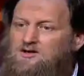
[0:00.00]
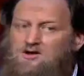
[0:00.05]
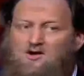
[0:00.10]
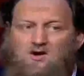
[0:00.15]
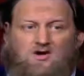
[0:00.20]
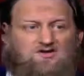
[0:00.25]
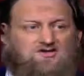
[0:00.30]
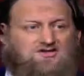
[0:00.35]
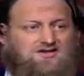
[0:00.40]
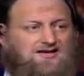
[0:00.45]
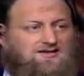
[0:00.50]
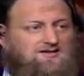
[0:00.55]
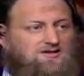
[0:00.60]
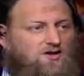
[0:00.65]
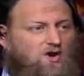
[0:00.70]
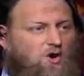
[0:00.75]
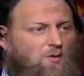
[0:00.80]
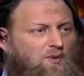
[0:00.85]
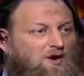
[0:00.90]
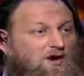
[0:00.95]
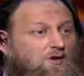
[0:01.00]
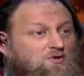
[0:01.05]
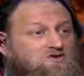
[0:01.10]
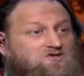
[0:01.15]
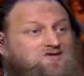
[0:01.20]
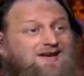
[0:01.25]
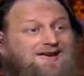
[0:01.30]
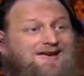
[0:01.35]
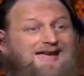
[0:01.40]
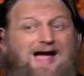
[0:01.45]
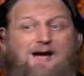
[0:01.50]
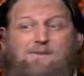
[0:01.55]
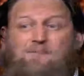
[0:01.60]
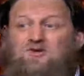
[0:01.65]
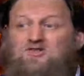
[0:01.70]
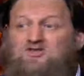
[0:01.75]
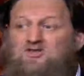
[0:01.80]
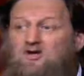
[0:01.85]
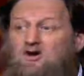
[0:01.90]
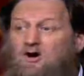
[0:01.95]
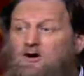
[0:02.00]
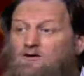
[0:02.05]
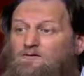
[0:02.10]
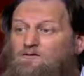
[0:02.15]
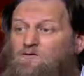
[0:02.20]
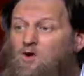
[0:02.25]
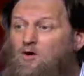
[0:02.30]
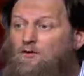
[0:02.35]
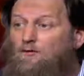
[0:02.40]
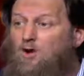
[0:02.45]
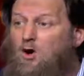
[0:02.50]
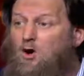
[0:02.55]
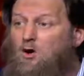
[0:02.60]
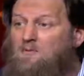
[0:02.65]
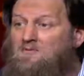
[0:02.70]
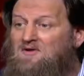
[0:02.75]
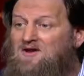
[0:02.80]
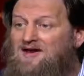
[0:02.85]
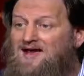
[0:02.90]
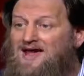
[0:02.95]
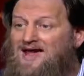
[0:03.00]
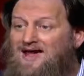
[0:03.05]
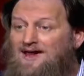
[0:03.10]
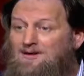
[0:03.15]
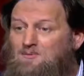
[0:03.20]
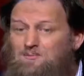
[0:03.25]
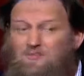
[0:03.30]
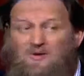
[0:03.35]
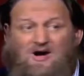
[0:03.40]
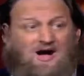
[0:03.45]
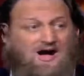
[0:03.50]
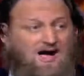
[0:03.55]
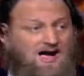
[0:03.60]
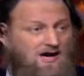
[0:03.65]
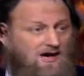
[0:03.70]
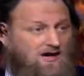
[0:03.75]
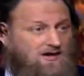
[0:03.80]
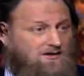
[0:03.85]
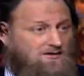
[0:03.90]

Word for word: Constantinople. It was the capital of the Roman Empire.